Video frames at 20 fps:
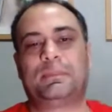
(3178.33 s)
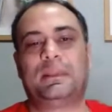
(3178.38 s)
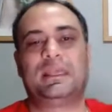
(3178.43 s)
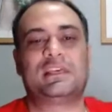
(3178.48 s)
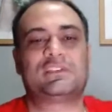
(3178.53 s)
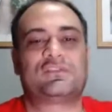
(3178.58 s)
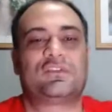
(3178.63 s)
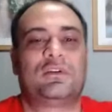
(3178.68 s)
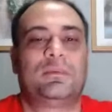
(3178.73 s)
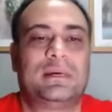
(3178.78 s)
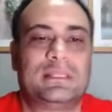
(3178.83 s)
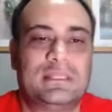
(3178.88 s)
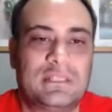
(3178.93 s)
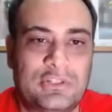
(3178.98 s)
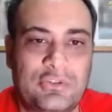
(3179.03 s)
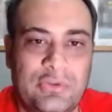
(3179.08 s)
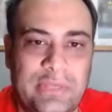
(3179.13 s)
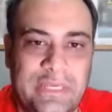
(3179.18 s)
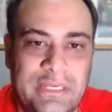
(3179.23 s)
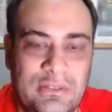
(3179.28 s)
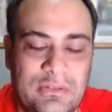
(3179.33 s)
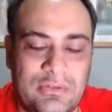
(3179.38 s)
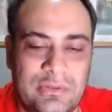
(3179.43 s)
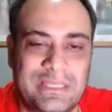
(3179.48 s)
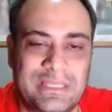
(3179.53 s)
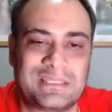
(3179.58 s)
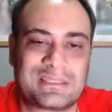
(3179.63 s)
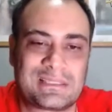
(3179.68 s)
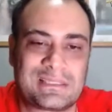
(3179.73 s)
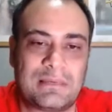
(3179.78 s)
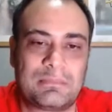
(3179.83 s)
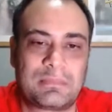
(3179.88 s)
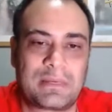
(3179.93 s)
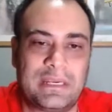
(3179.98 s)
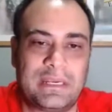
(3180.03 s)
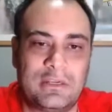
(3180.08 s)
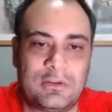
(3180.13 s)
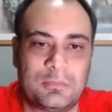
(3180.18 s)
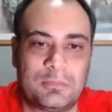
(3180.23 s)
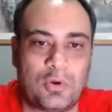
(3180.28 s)
players from other team doing some
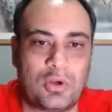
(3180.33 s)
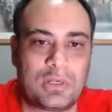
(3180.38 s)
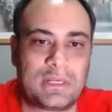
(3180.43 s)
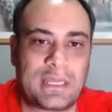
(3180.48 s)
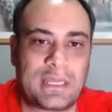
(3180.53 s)
kind of ball